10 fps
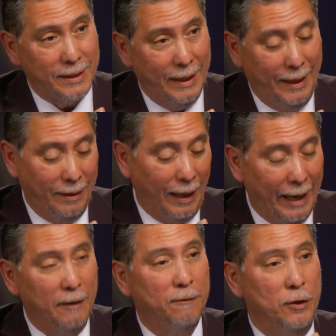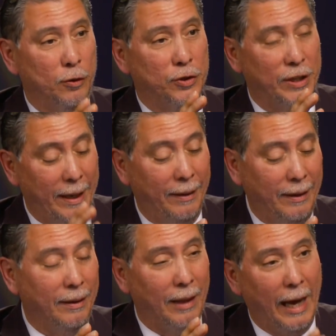in life, your sin
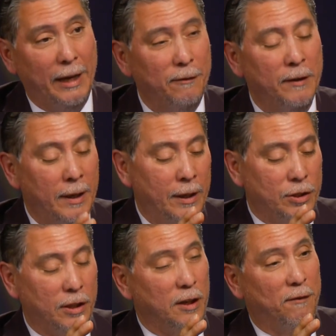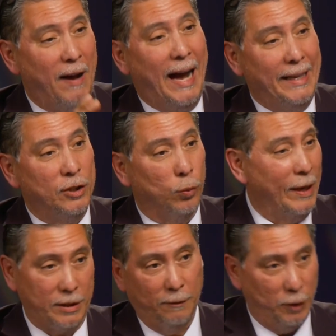in life, to define the
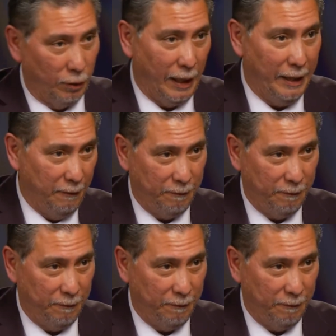rest of your life.